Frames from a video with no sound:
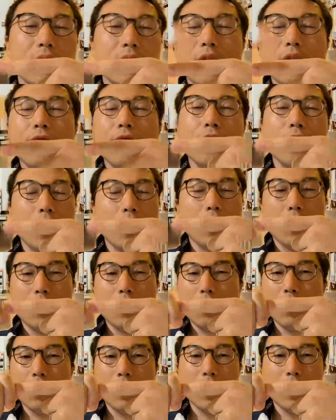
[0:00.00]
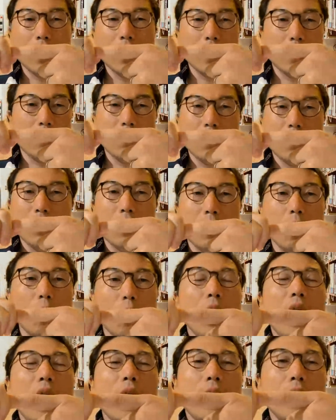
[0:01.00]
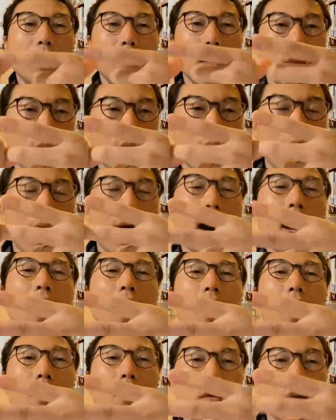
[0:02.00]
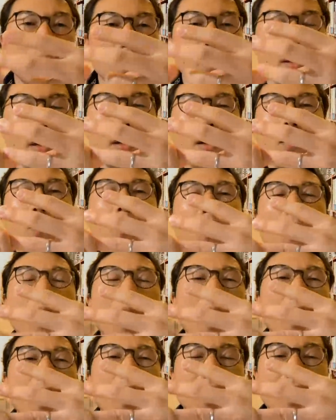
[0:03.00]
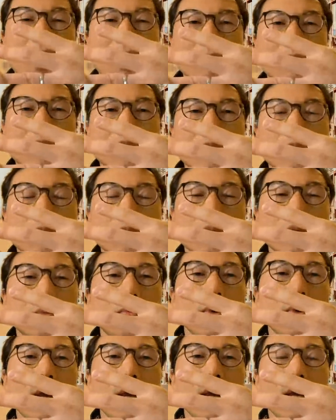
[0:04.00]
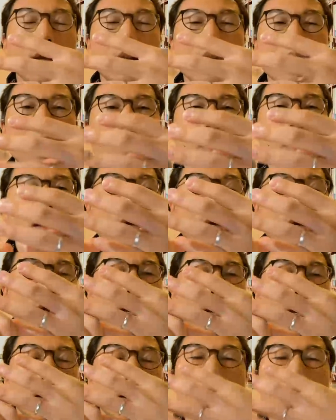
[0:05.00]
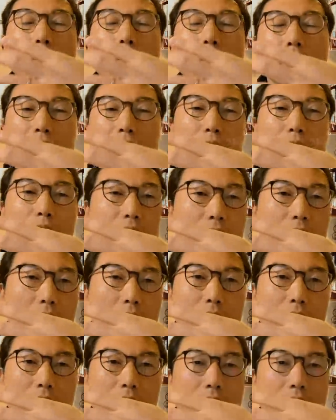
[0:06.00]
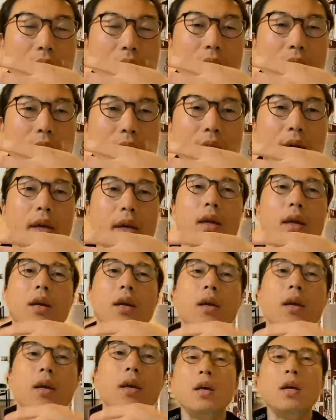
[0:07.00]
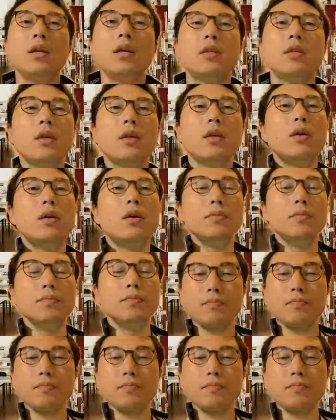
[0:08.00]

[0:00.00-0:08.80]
info, like when, how, what conversation was made, and what was the result, right? So